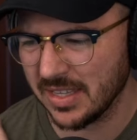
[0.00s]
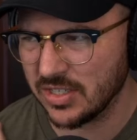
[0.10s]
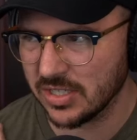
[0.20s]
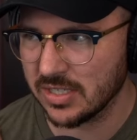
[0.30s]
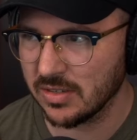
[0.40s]
They
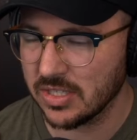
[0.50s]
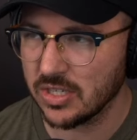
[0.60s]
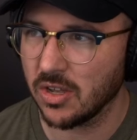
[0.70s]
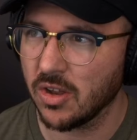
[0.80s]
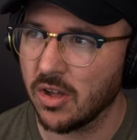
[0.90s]
just
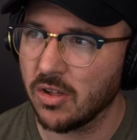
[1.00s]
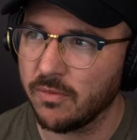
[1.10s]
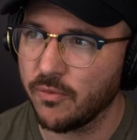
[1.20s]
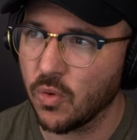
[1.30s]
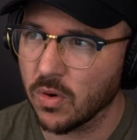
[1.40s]
installed all
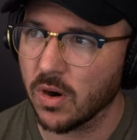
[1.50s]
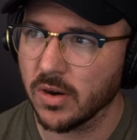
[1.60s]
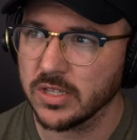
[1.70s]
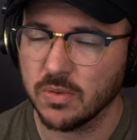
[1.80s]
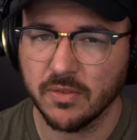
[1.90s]
4
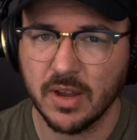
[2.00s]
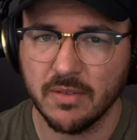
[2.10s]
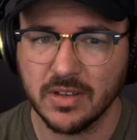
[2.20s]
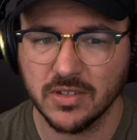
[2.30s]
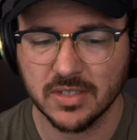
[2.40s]

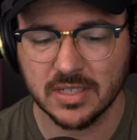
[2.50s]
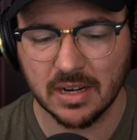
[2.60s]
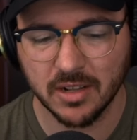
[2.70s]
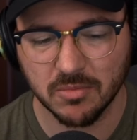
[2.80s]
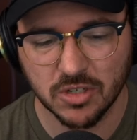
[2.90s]
RS-25 engines
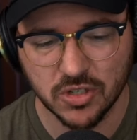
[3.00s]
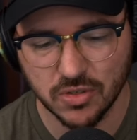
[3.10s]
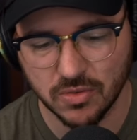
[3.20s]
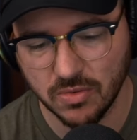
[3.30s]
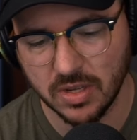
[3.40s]
down in
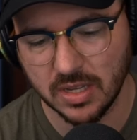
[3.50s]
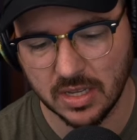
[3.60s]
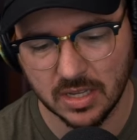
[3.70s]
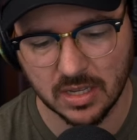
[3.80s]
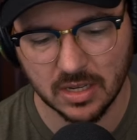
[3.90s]
Michoud
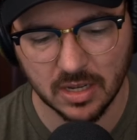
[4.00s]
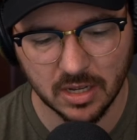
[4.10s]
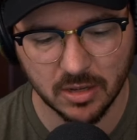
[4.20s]
in,